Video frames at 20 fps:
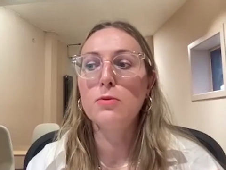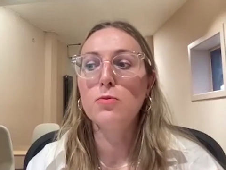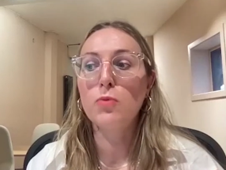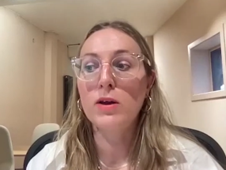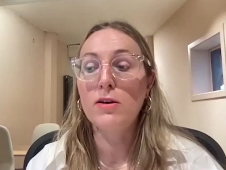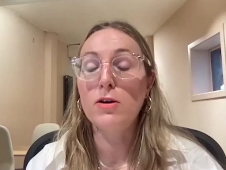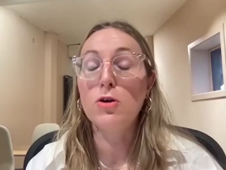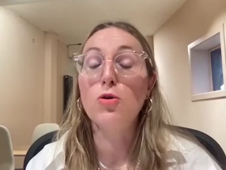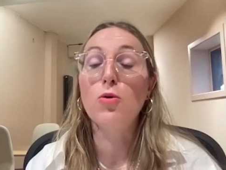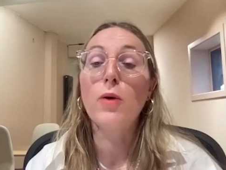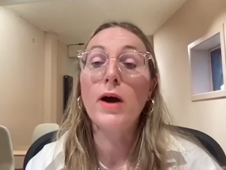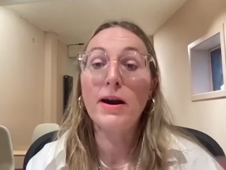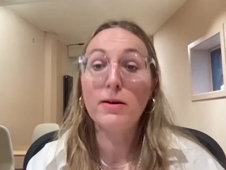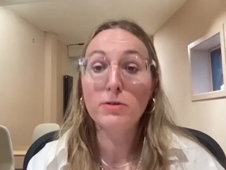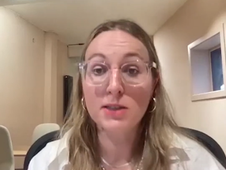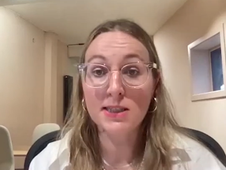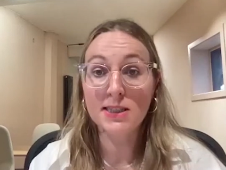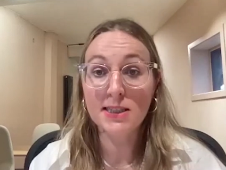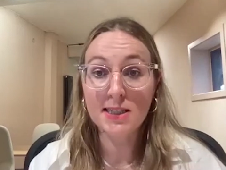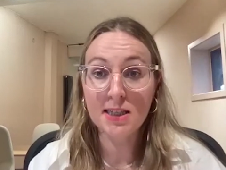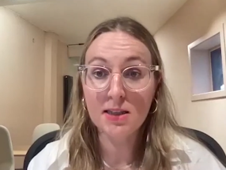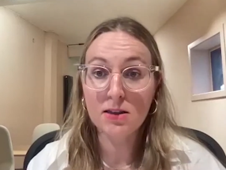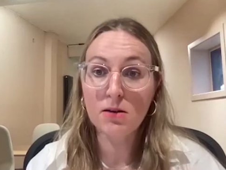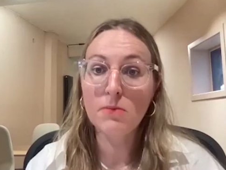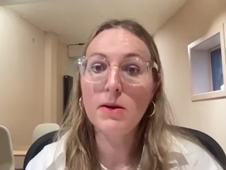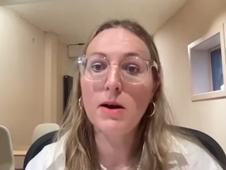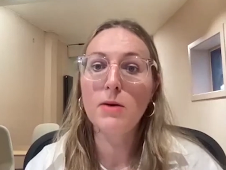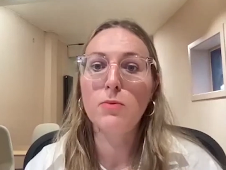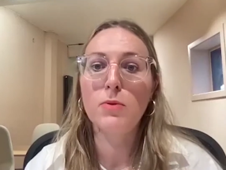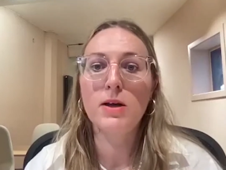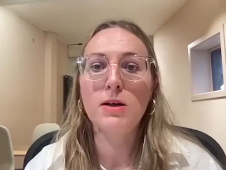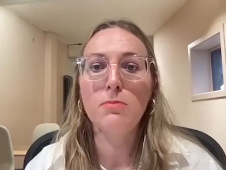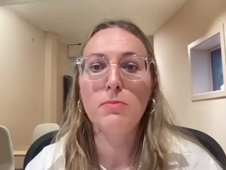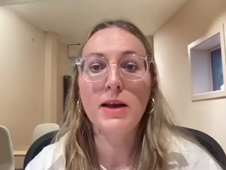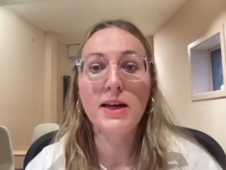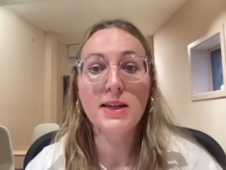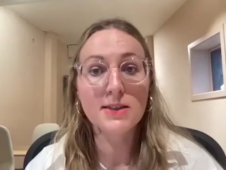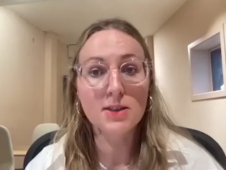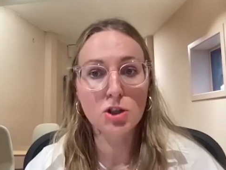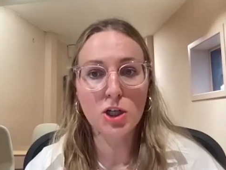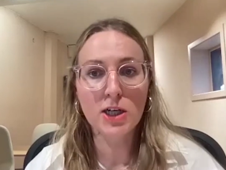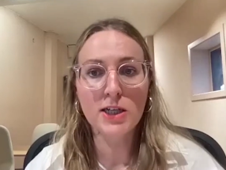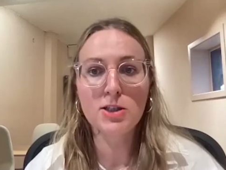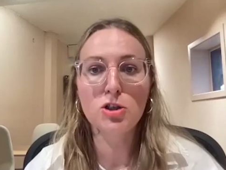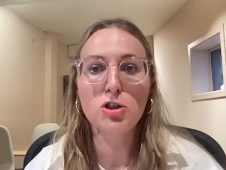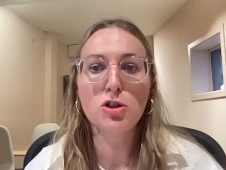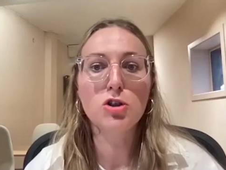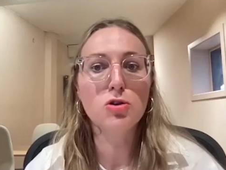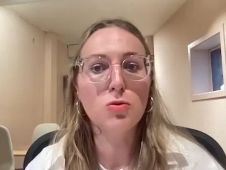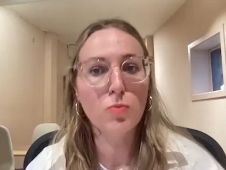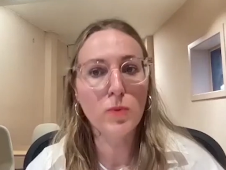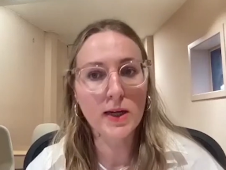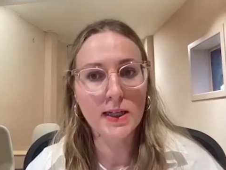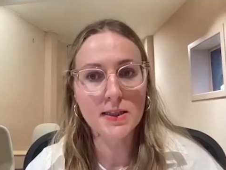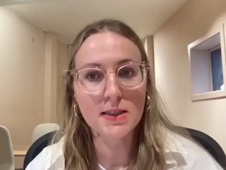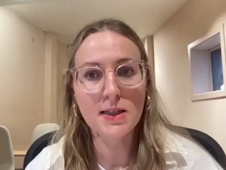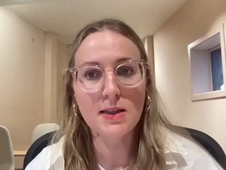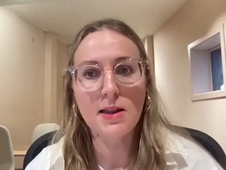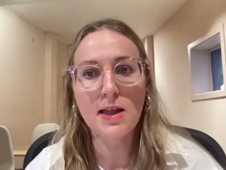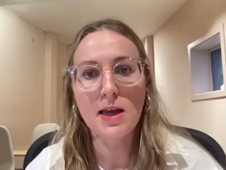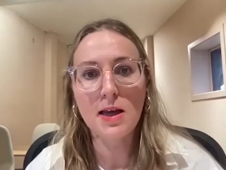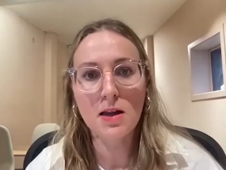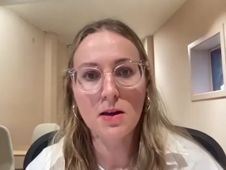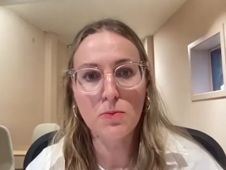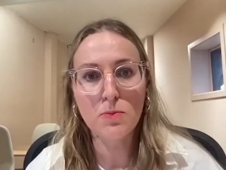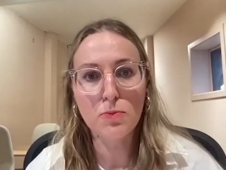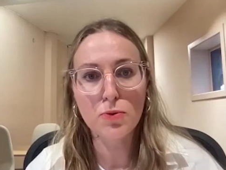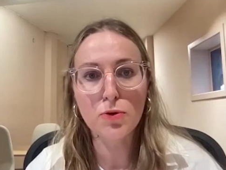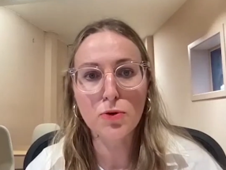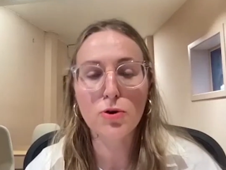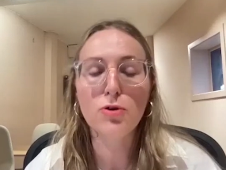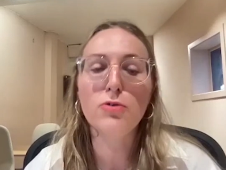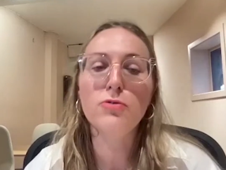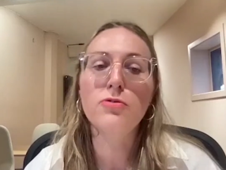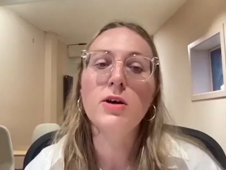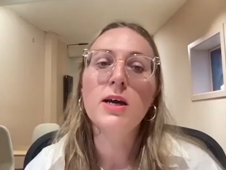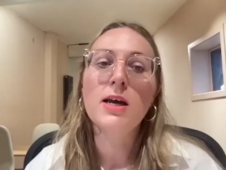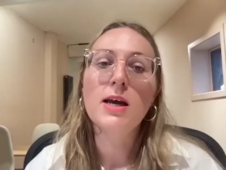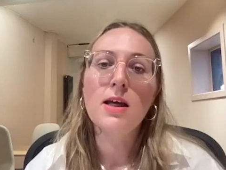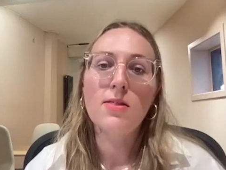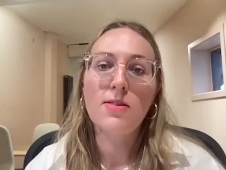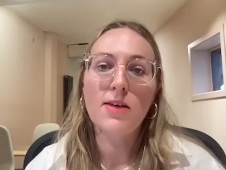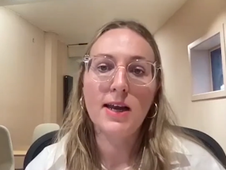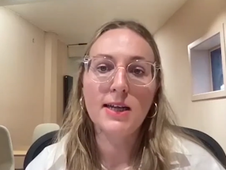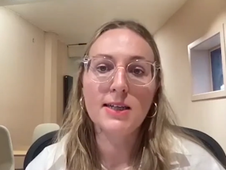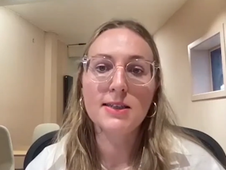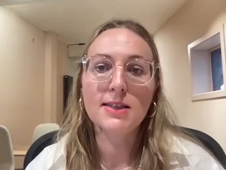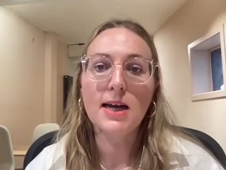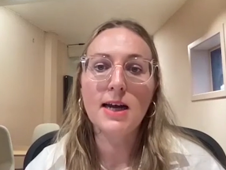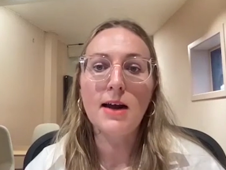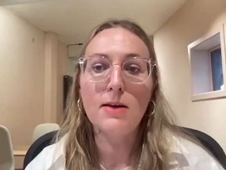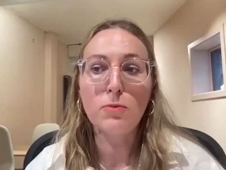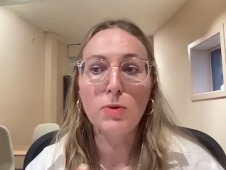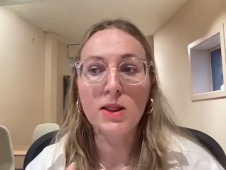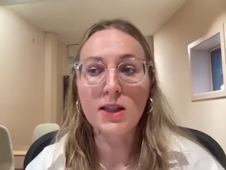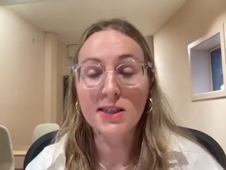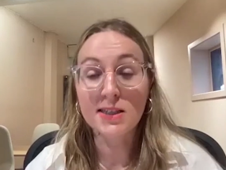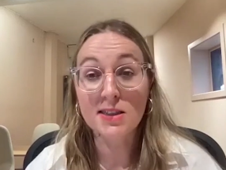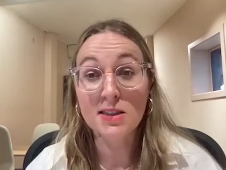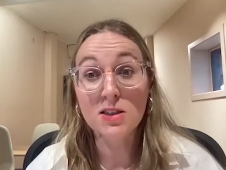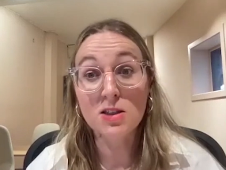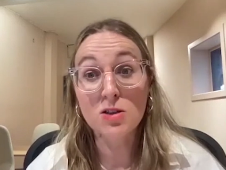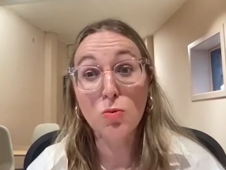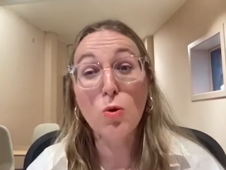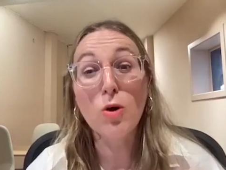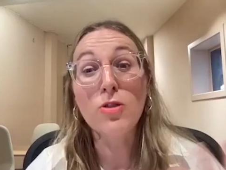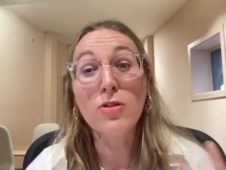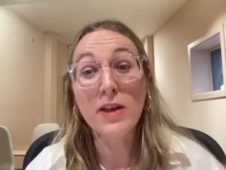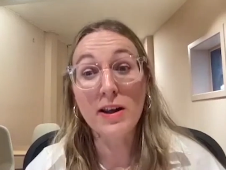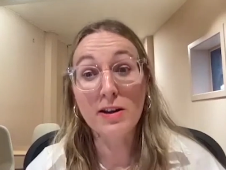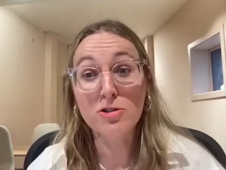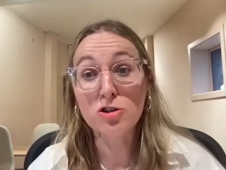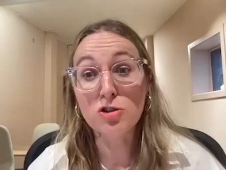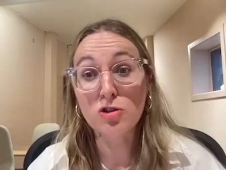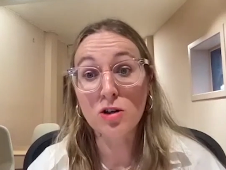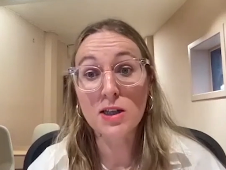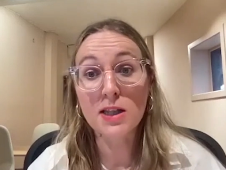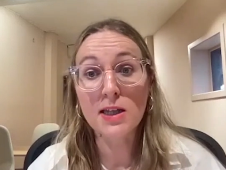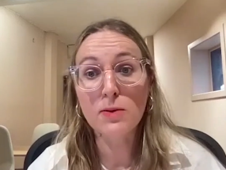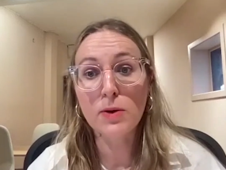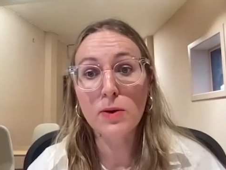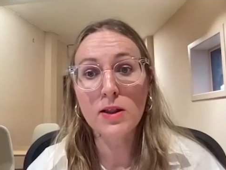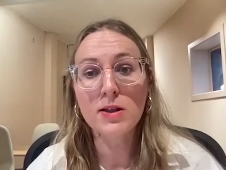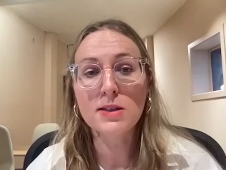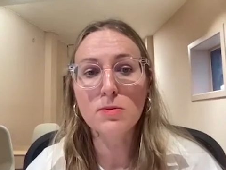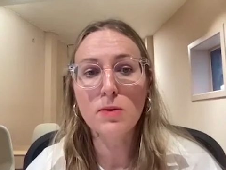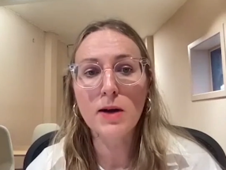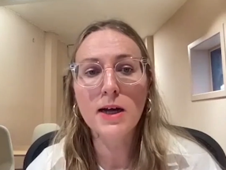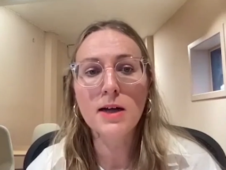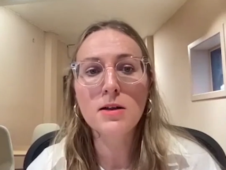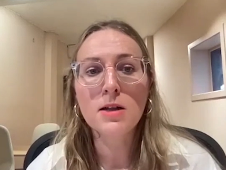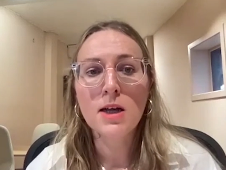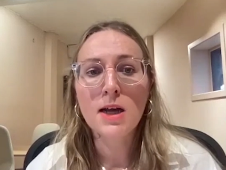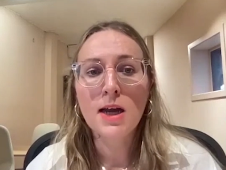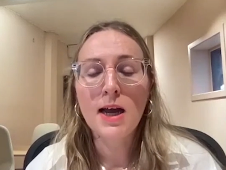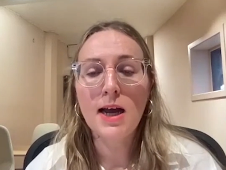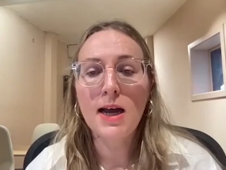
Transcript: We go out to see them and we make suggestions on ways that they can improve things, and we listen to what they are struggling with as well.